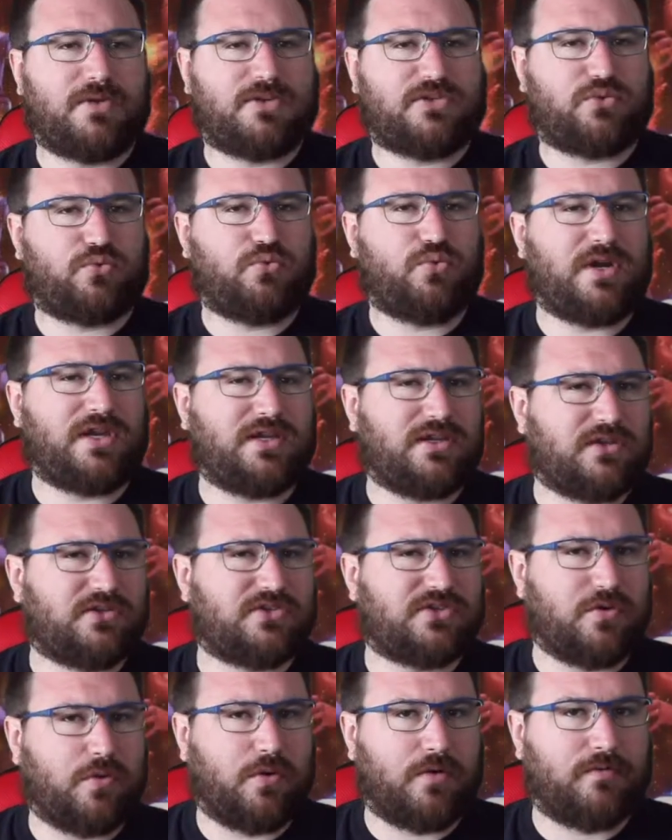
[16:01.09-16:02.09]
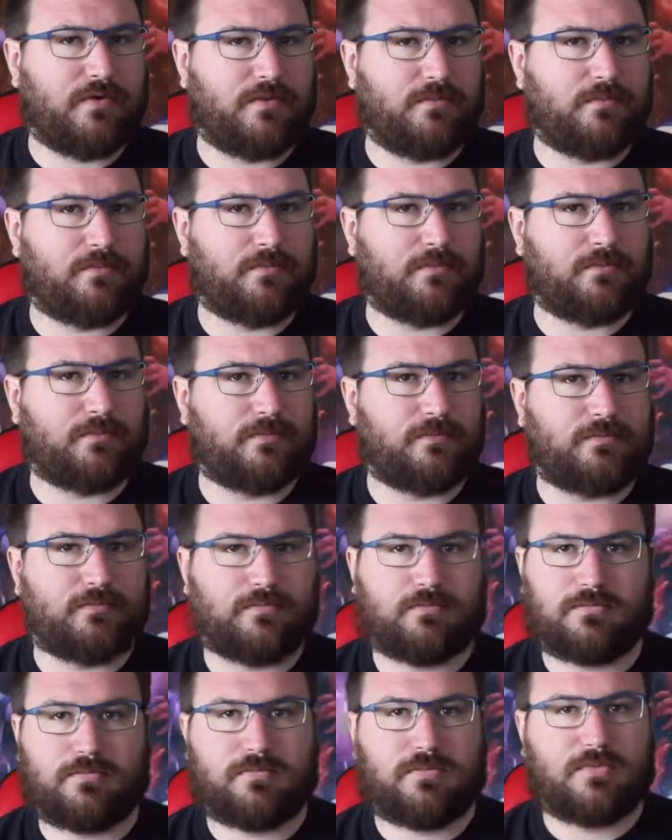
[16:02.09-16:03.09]
between the two of them.
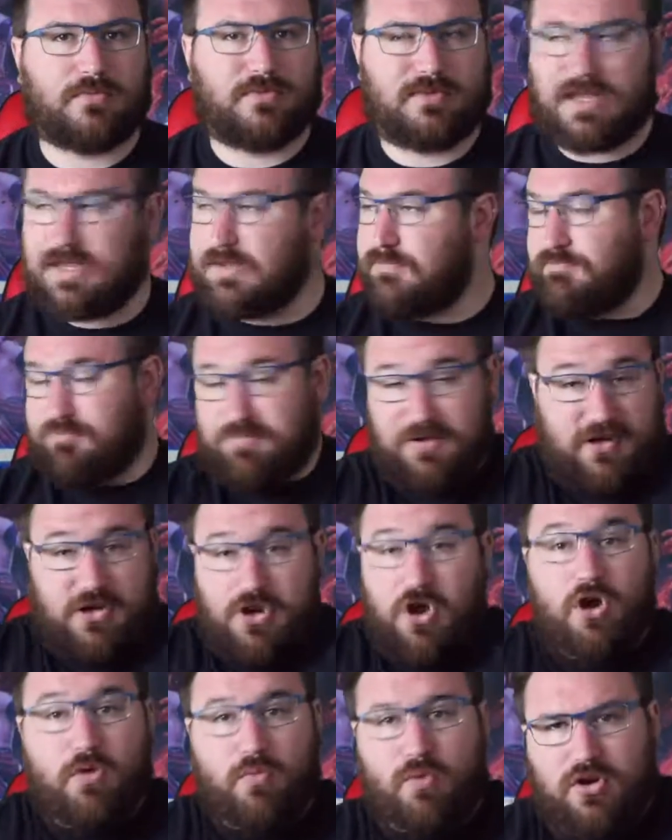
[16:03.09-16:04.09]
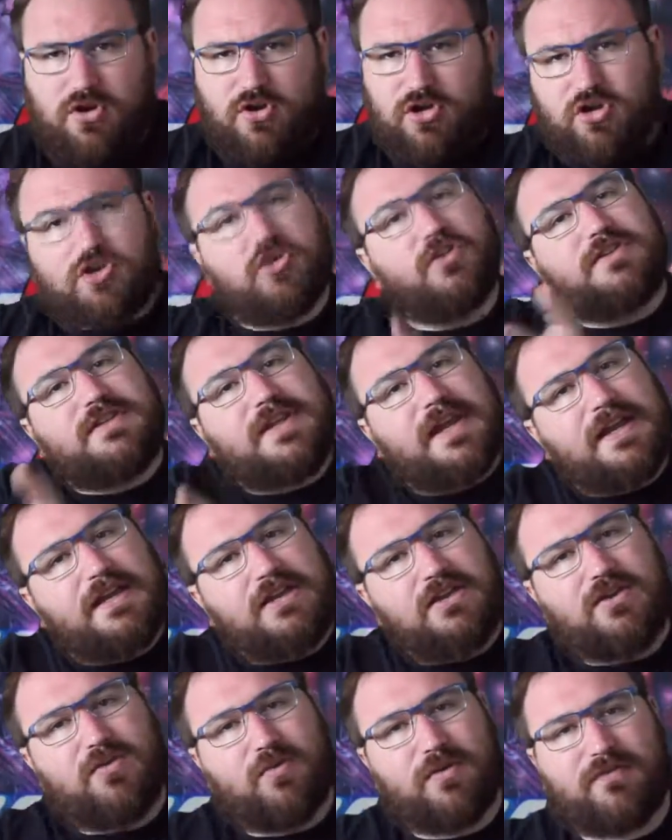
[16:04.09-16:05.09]
But no, we're going to
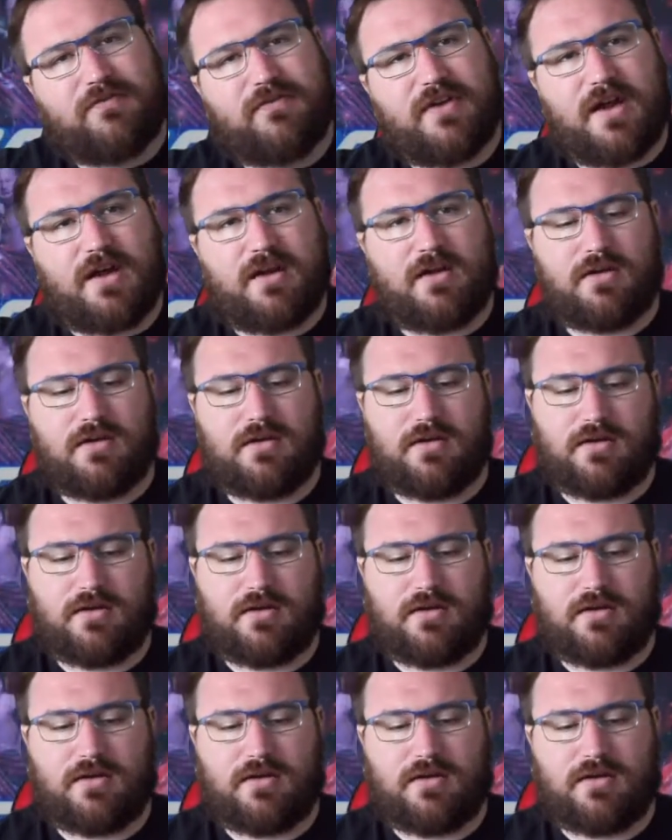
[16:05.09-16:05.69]
continue with that.